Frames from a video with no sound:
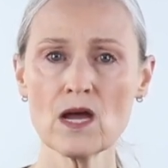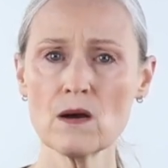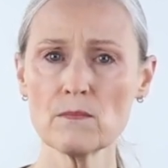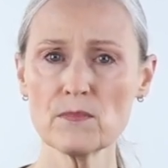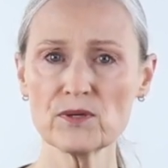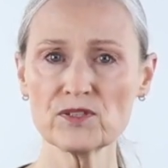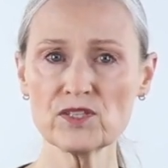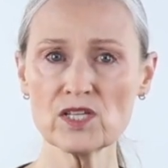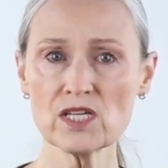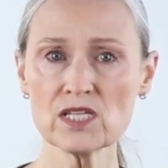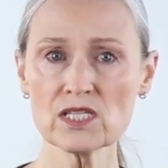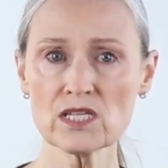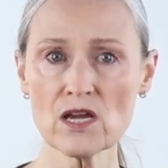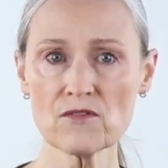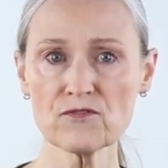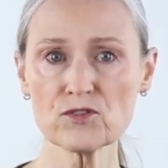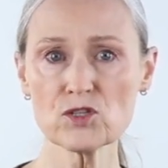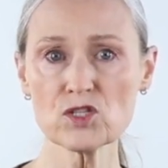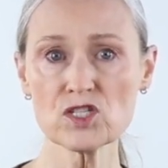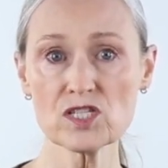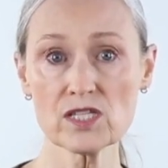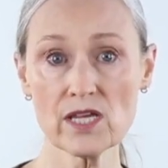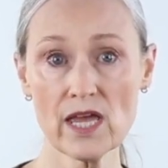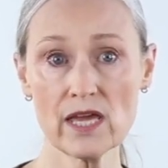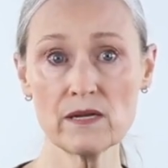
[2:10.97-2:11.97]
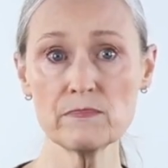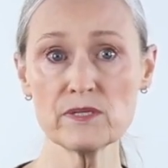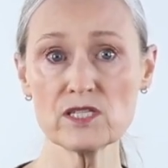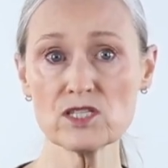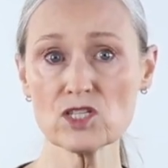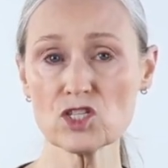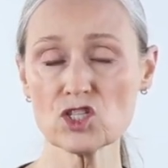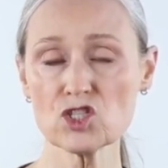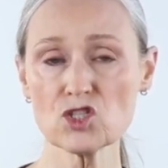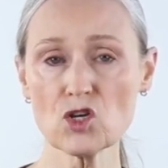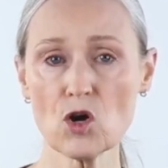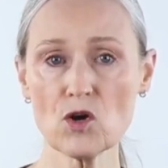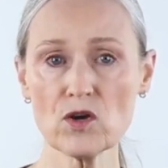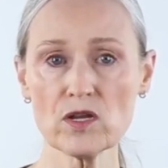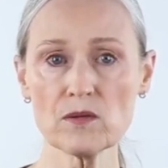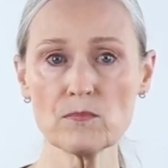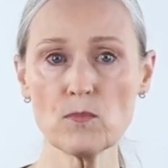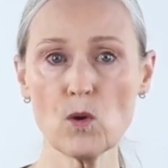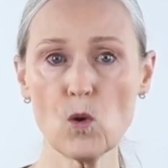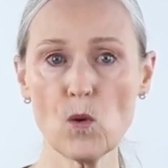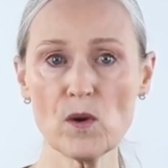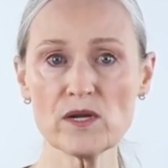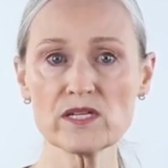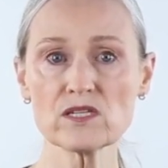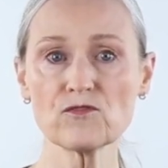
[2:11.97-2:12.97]
But these efforts can be the starting
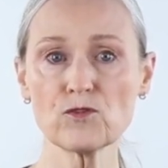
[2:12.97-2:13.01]
point